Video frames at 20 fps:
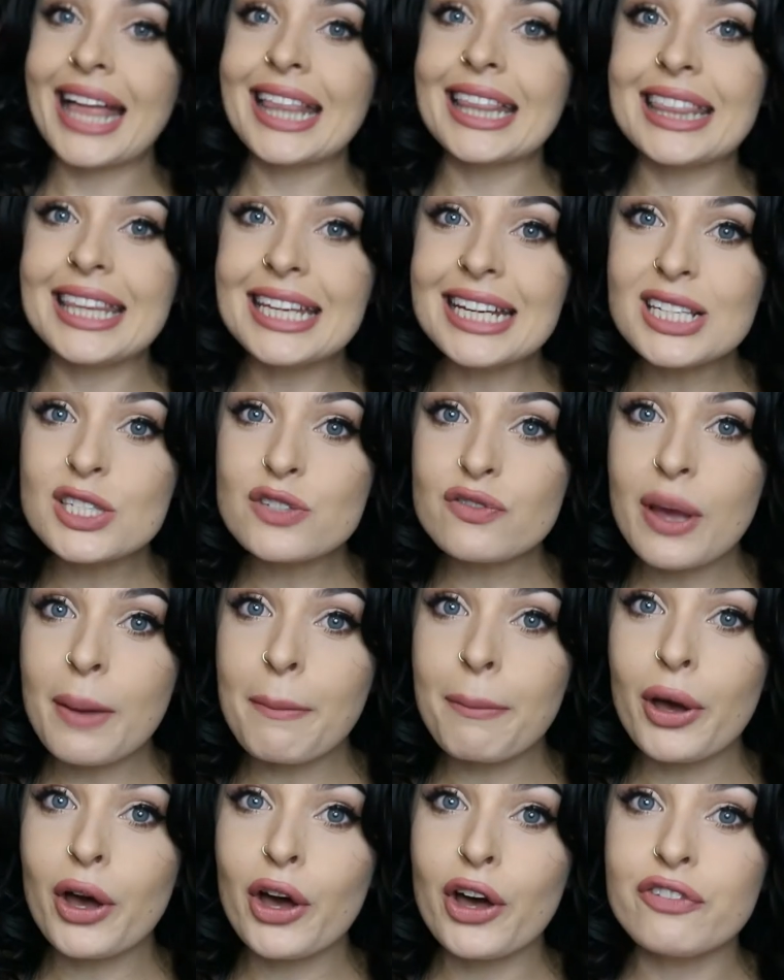These
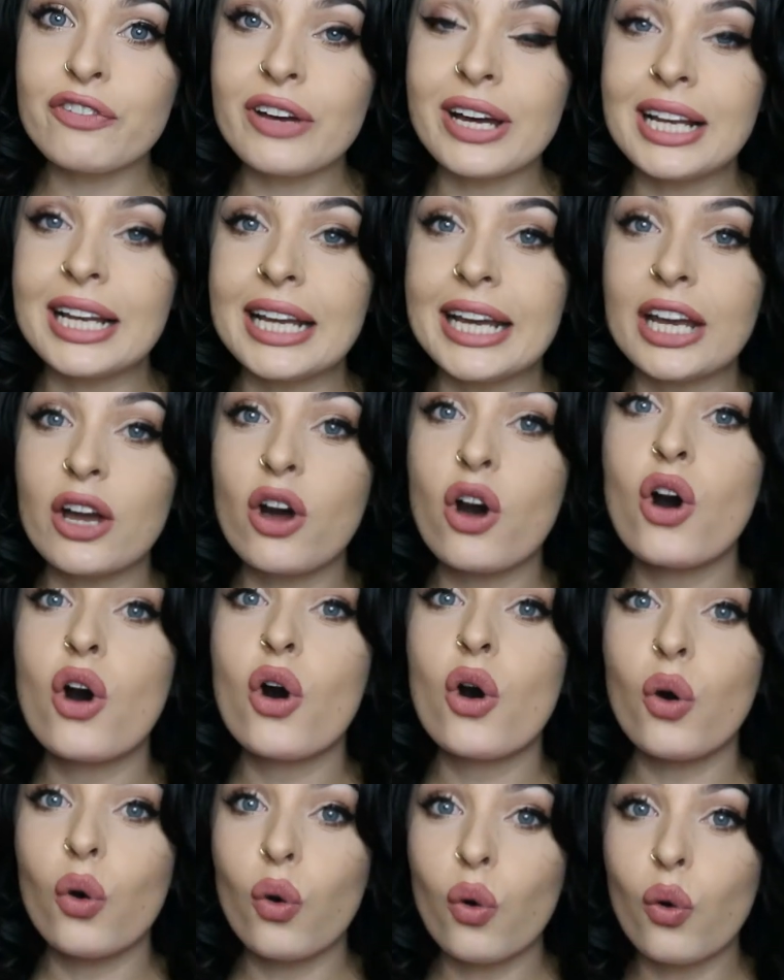fit perfectly
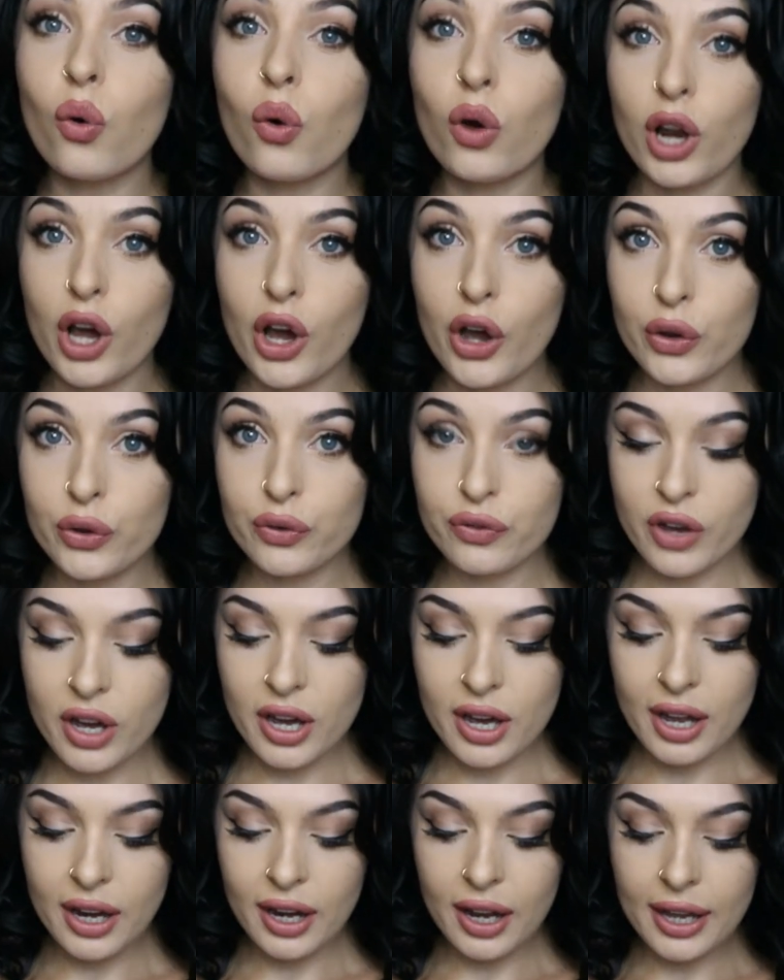all
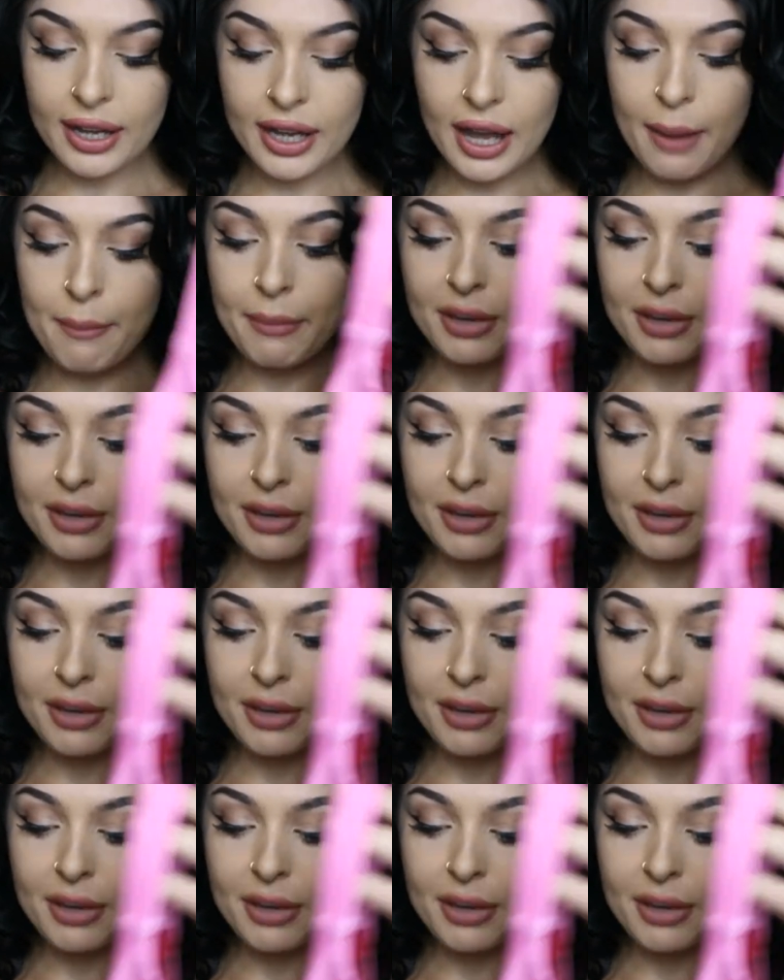over. Like, I